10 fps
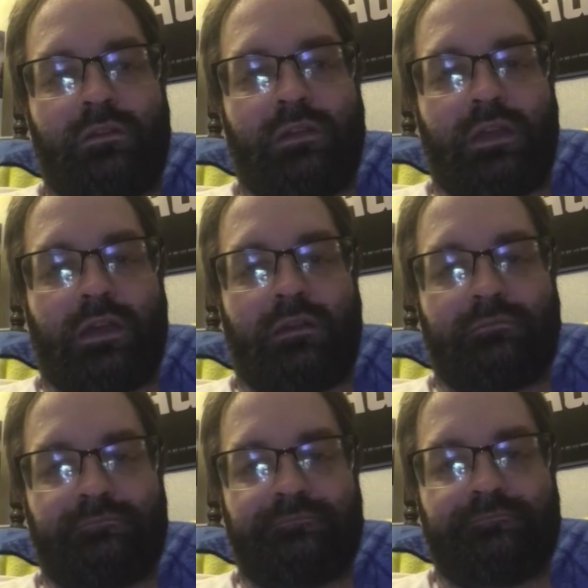Yeah,
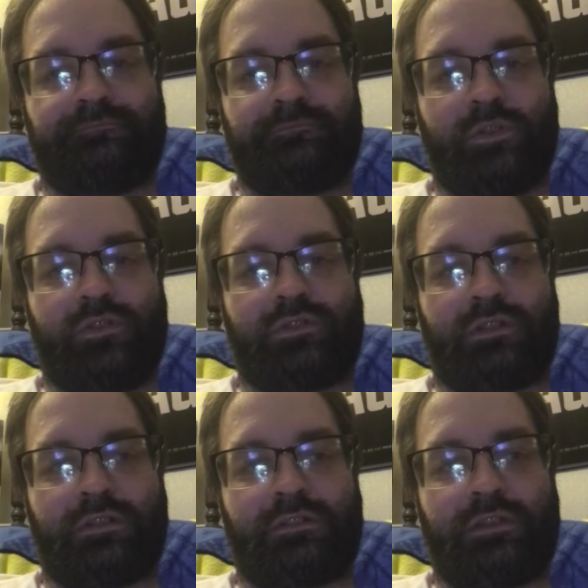you should
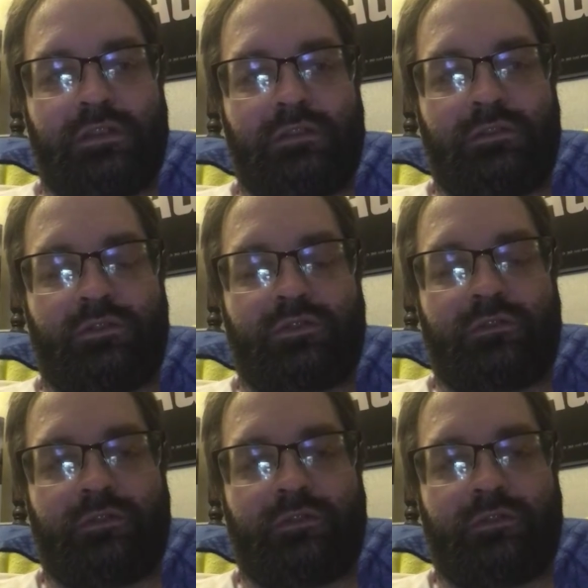have